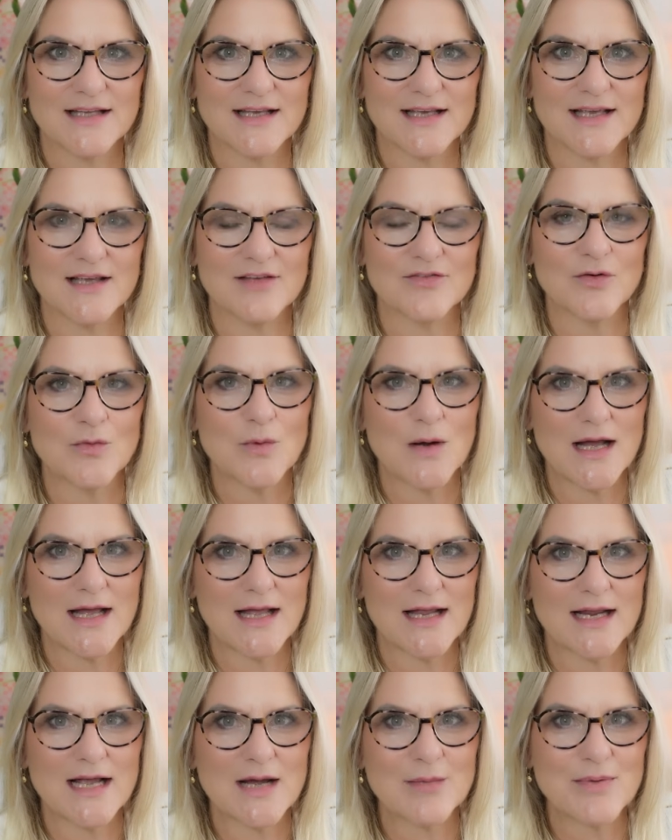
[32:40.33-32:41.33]
give
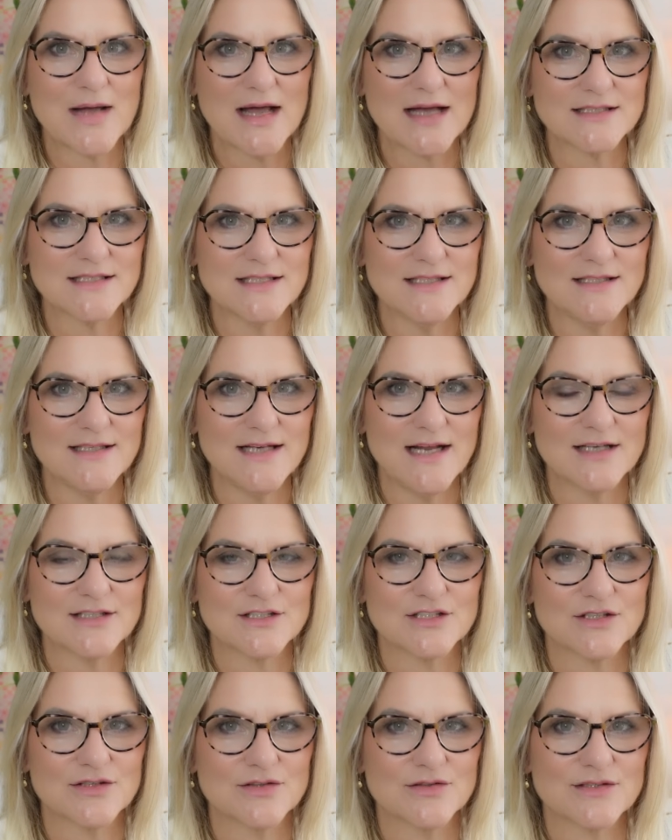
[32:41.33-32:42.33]
away a pattern
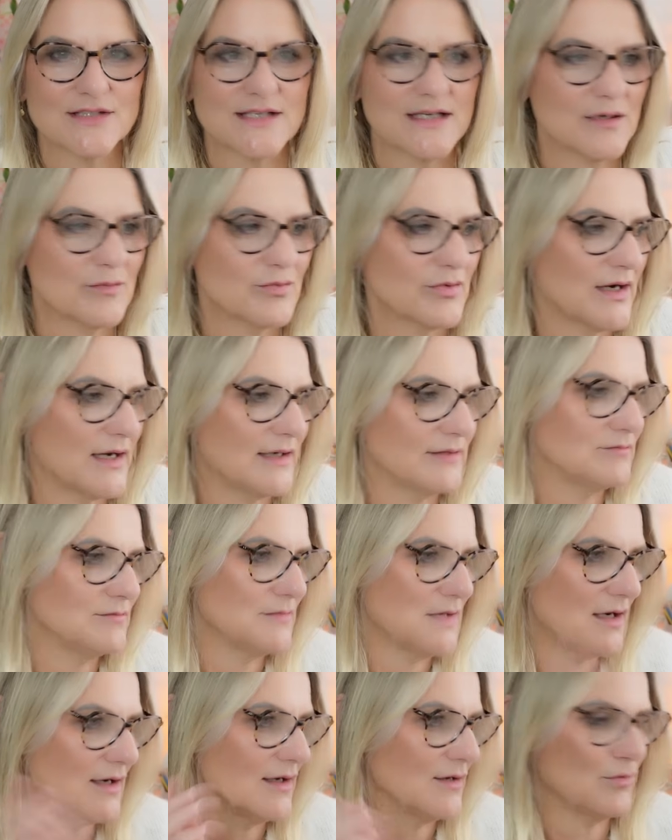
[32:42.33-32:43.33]
to celebrate
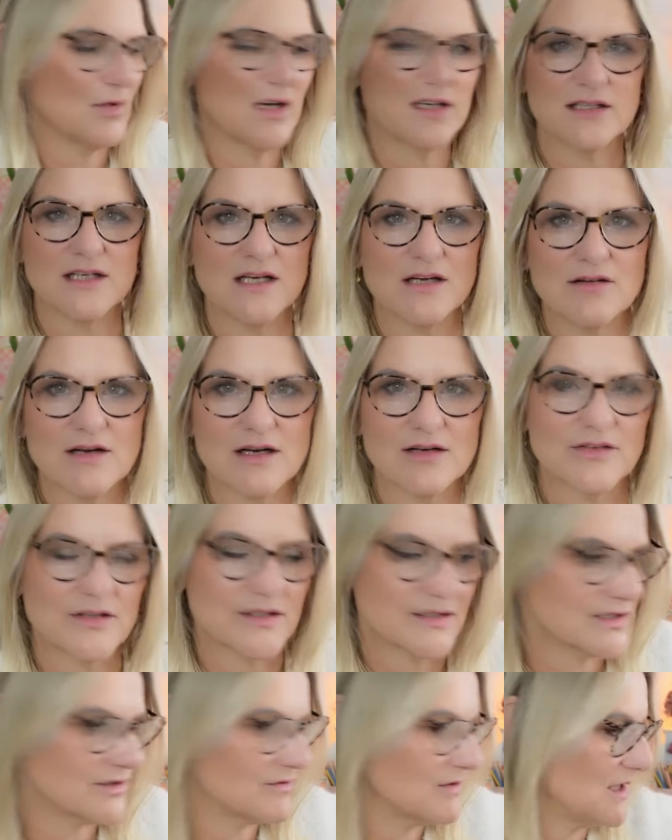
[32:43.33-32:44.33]
my 1 year
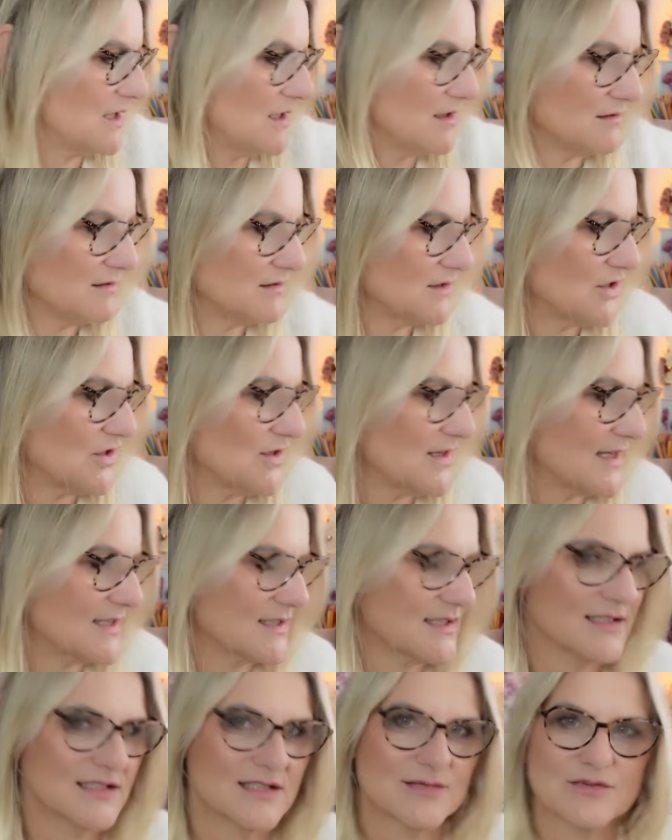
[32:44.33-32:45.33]
anniversary and
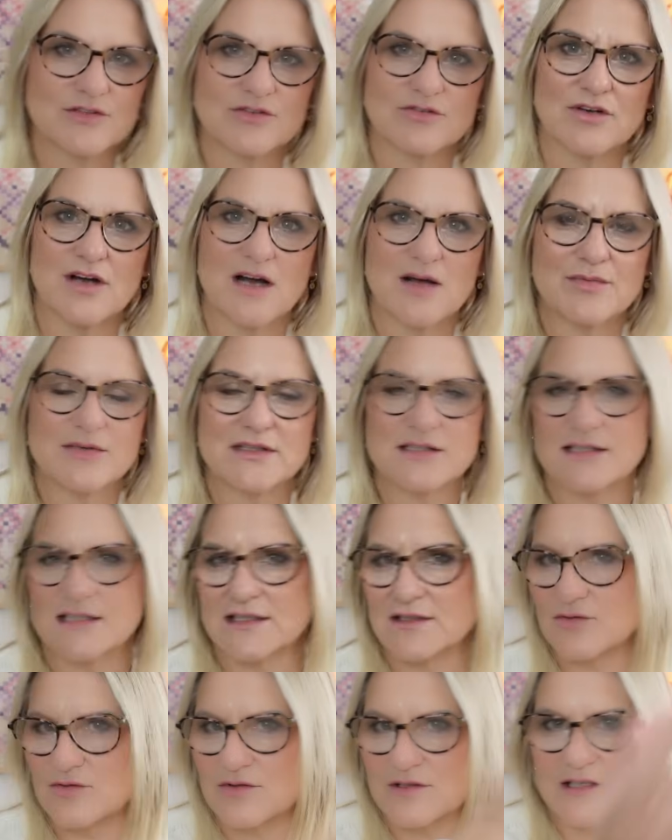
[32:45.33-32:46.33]
2,000 subscribers,
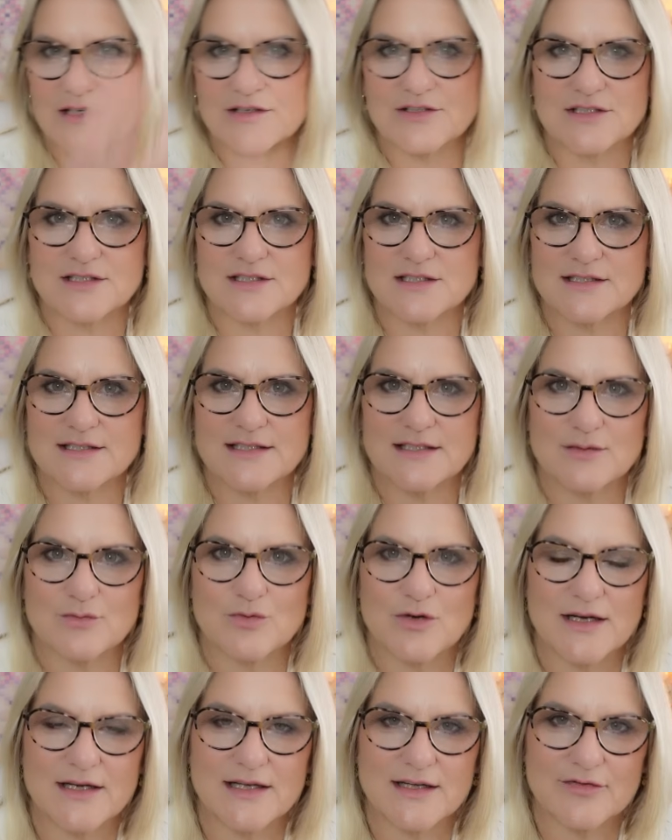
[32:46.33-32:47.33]
and also just to
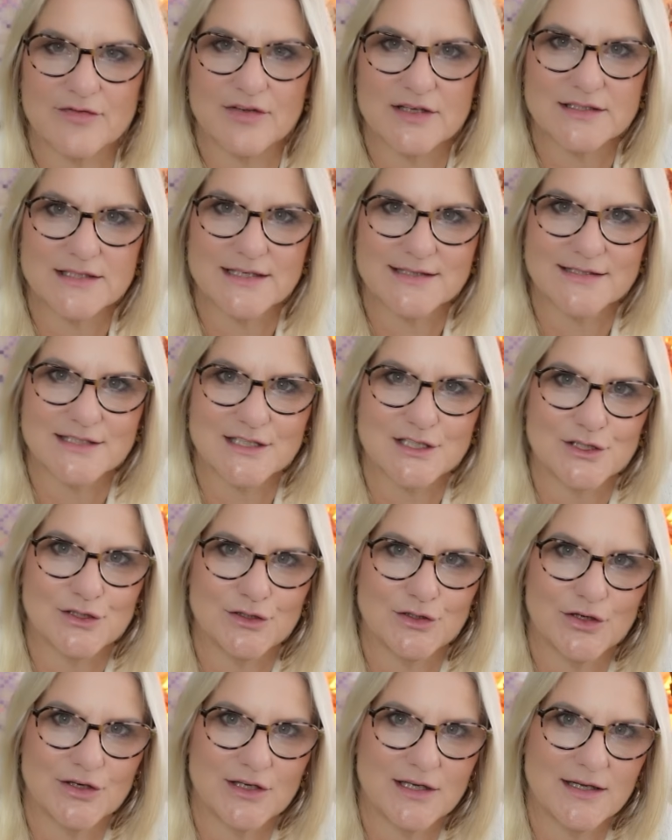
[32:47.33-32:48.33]
celebrate how fantastic you
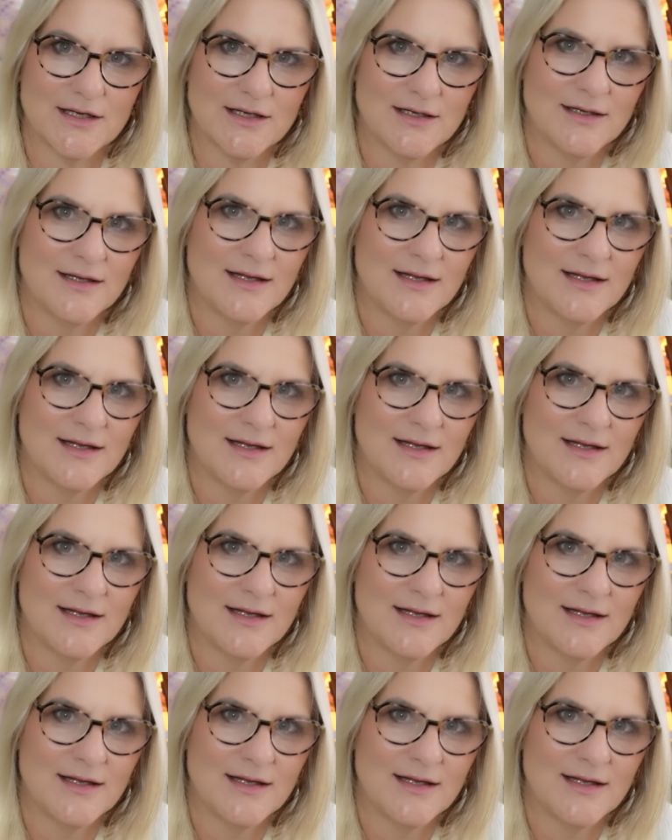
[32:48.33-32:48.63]
lot are.